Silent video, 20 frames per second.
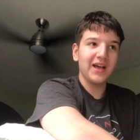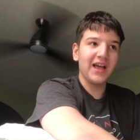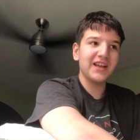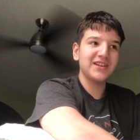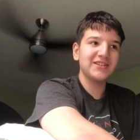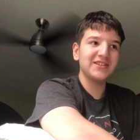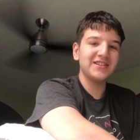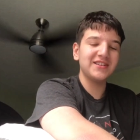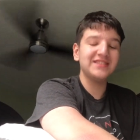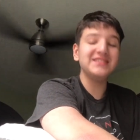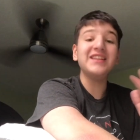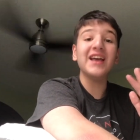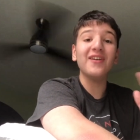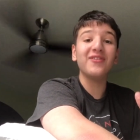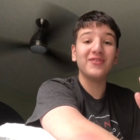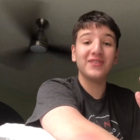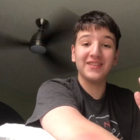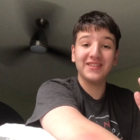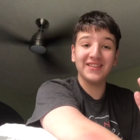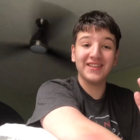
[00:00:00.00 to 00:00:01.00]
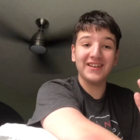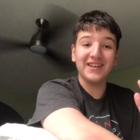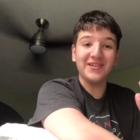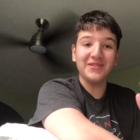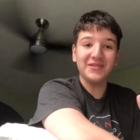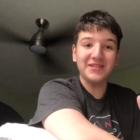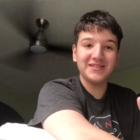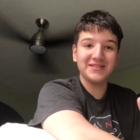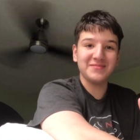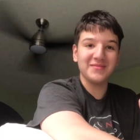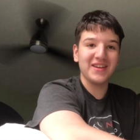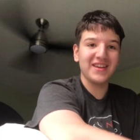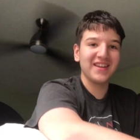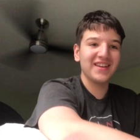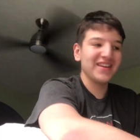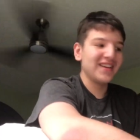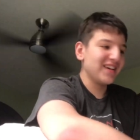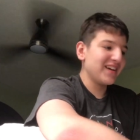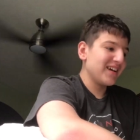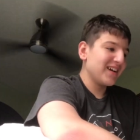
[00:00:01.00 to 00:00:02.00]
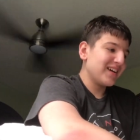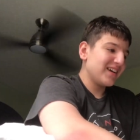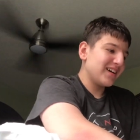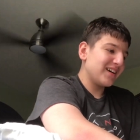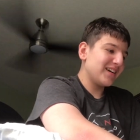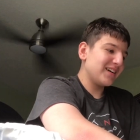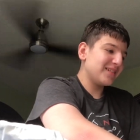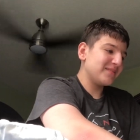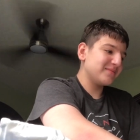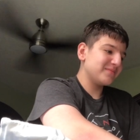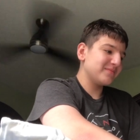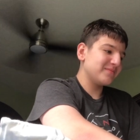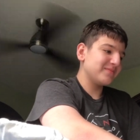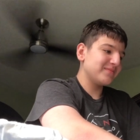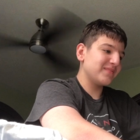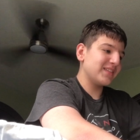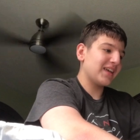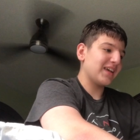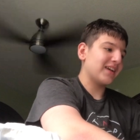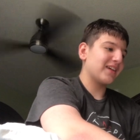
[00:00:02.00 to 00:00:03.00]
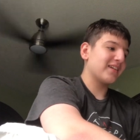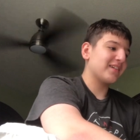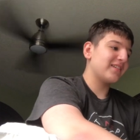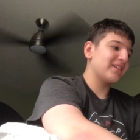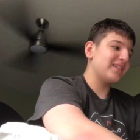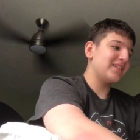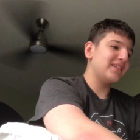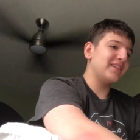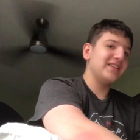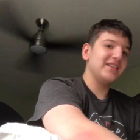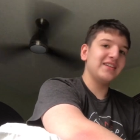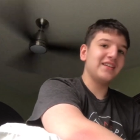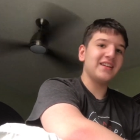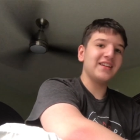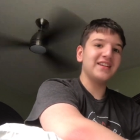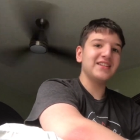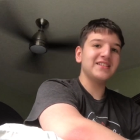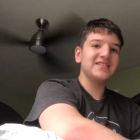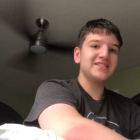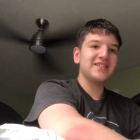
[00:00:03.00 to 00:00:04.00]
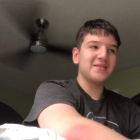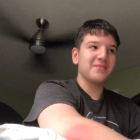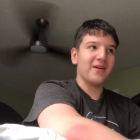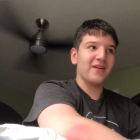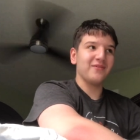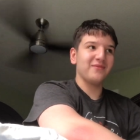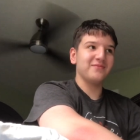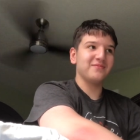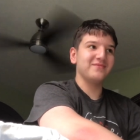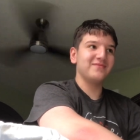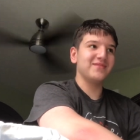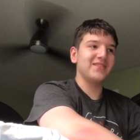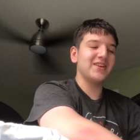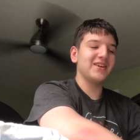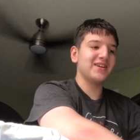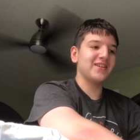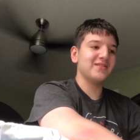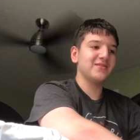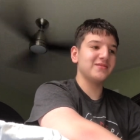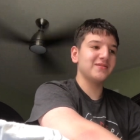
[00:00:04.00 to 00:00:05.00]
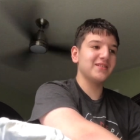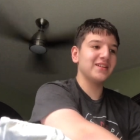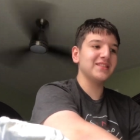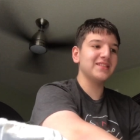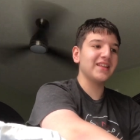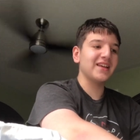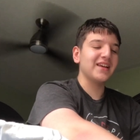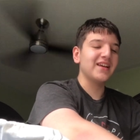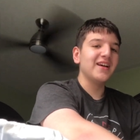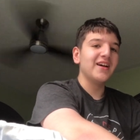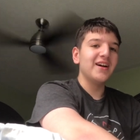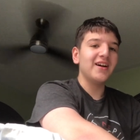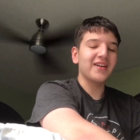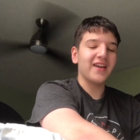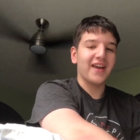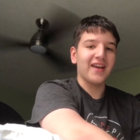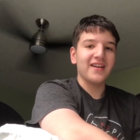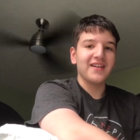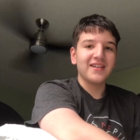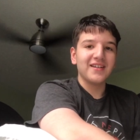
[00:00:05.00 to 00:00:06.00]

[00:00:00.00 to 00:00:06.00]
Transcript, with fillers: Actually, definitely noticed me. Um, like, he didn't say my like, okay.